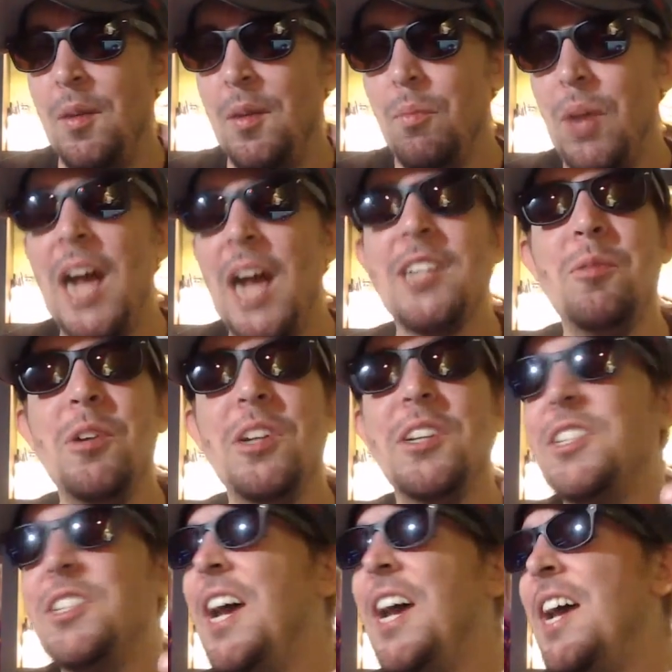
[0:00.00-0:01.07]
But I just want to
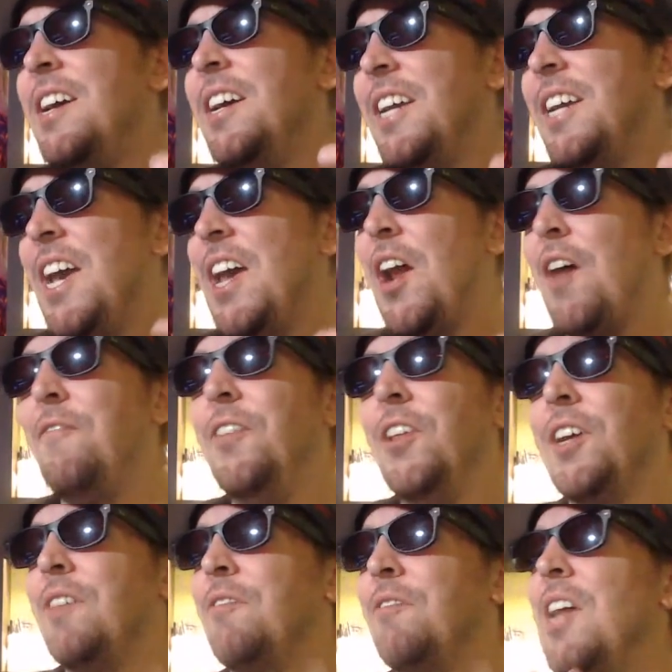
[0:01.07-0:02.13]
say, again, I feel
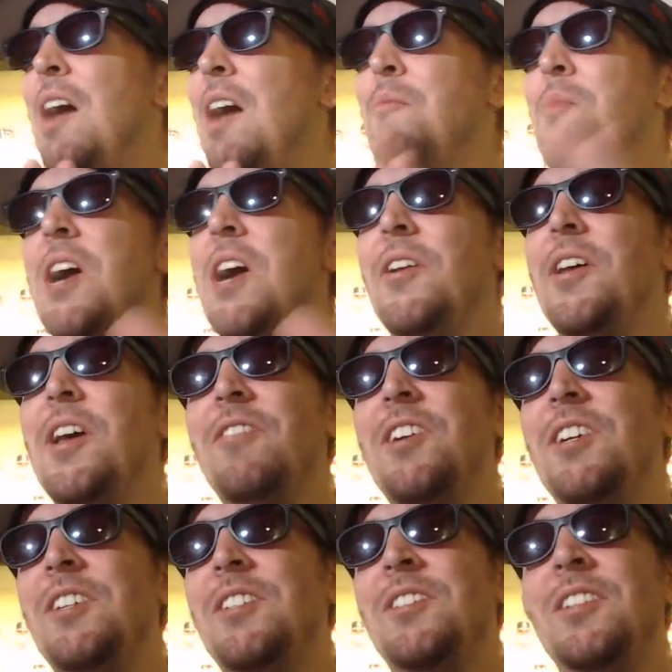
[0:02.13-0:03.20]
like I've climbed Mount
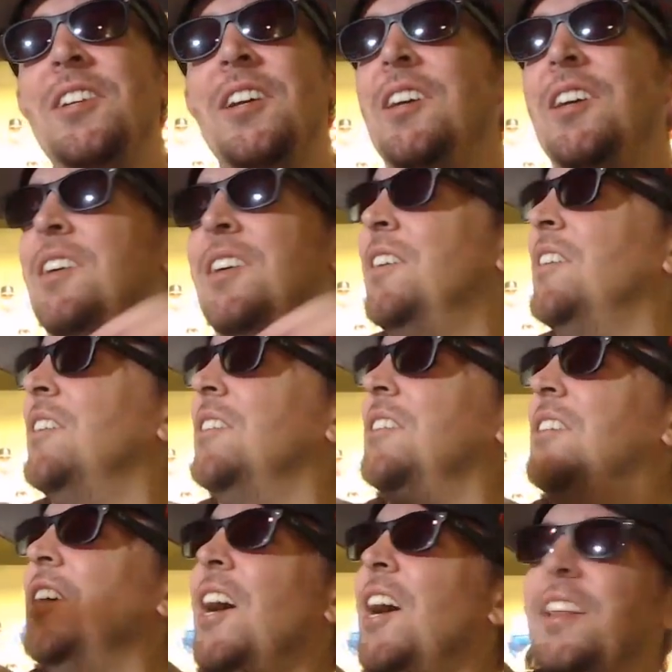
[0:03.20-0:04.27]
Everest,
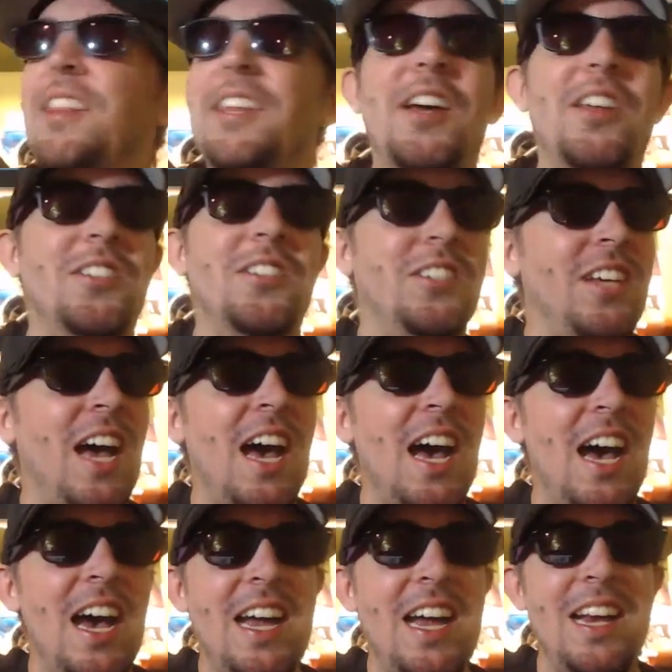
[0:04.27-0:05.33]
gone to the other
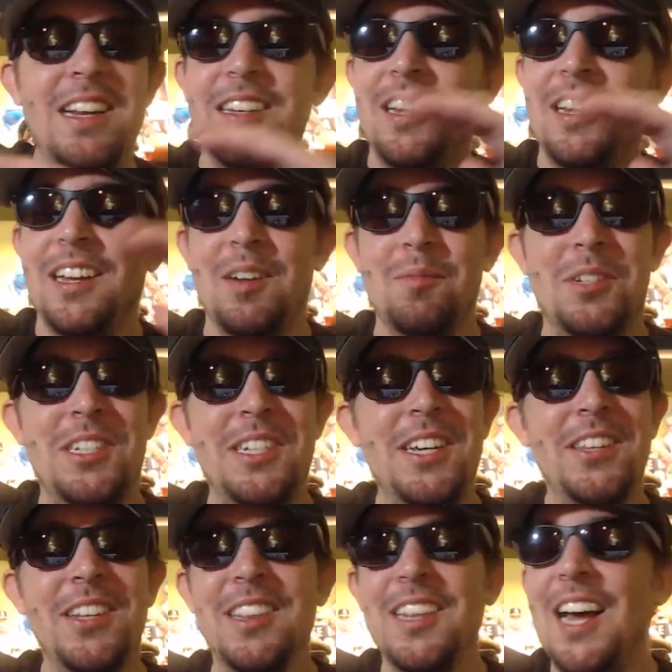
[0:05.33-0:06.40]
side, and I'm seeing
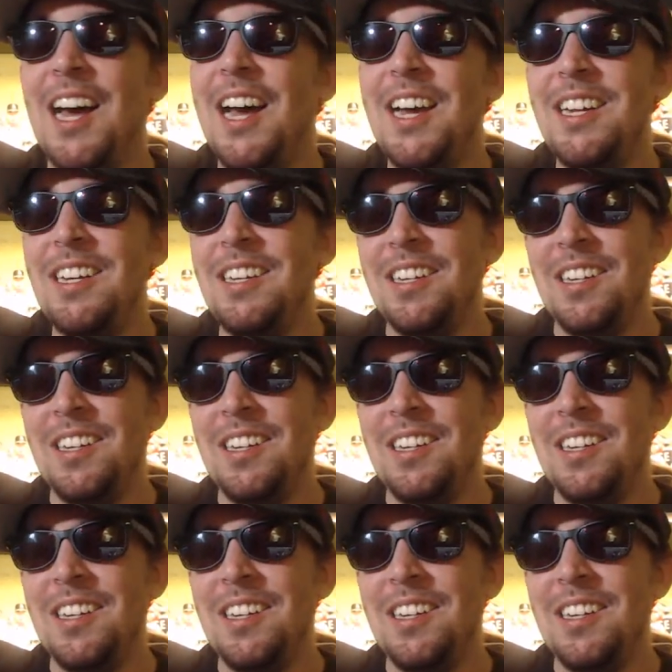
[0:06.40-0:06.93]
the light.